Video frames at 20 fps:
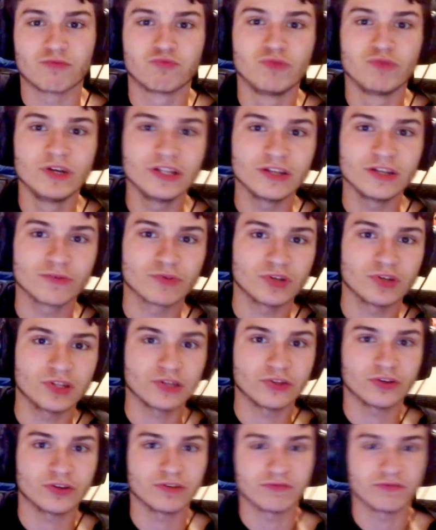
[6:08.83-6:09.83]
really
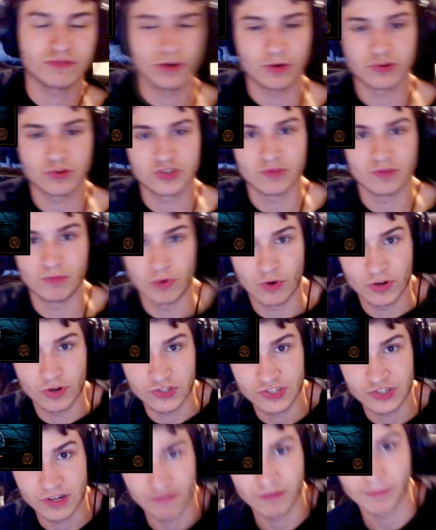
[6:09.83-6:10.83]
looking forward to more
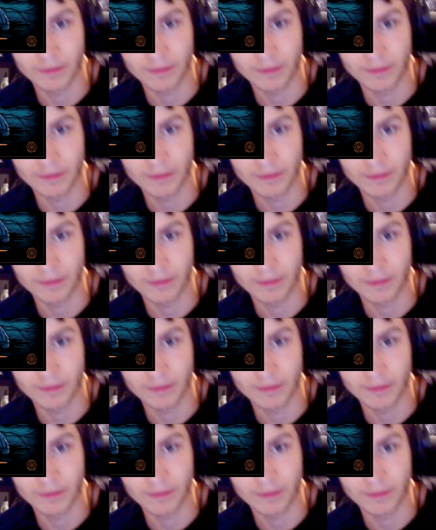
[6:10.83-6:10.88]
stuff from